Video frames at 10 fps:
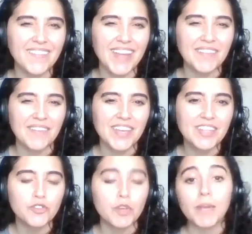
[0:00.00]
We have a main
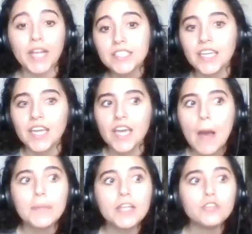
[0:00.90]
street. But I guess like,
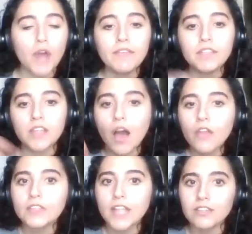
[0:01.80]
but then driving to
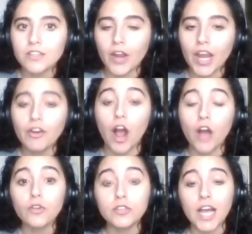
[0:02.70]
other towns in our area,
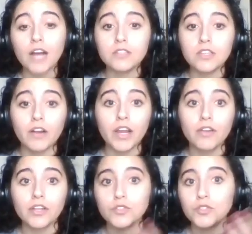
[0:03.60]
other towns in our
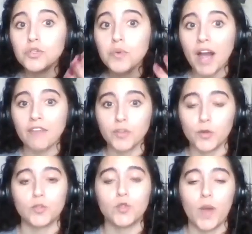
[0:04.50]
area do have
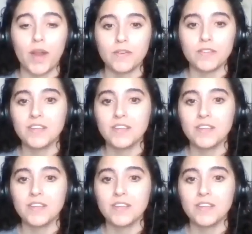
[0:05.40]
little squares.